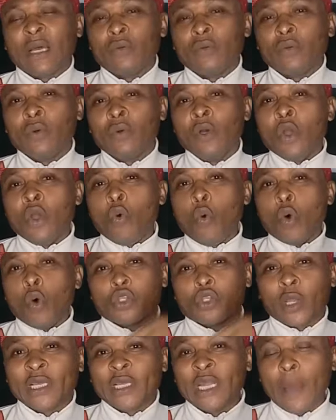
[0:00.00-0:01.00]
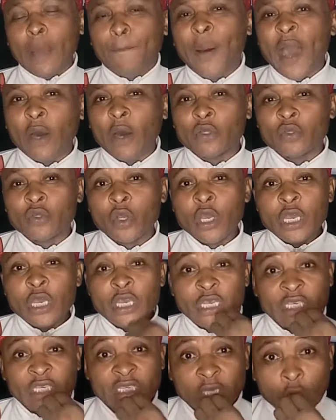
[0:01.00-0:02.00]
Kanu was talking about
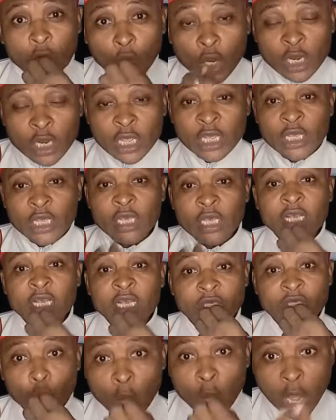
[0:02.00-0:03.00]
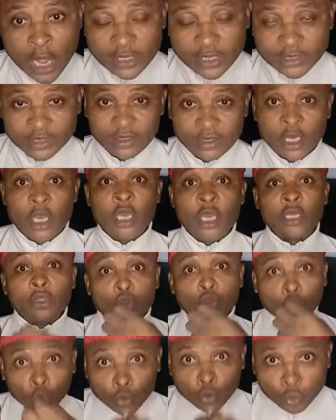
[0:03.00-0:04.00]
is only his words,
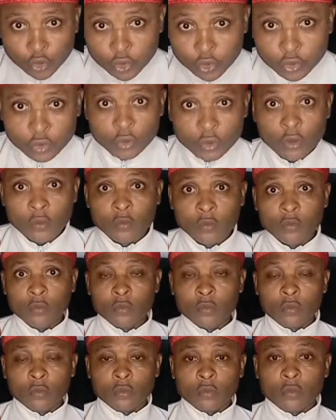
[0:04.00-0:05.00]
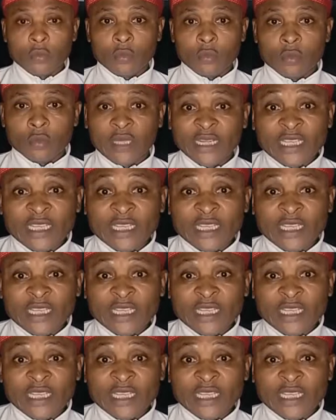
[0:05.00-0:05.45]
truth, that he is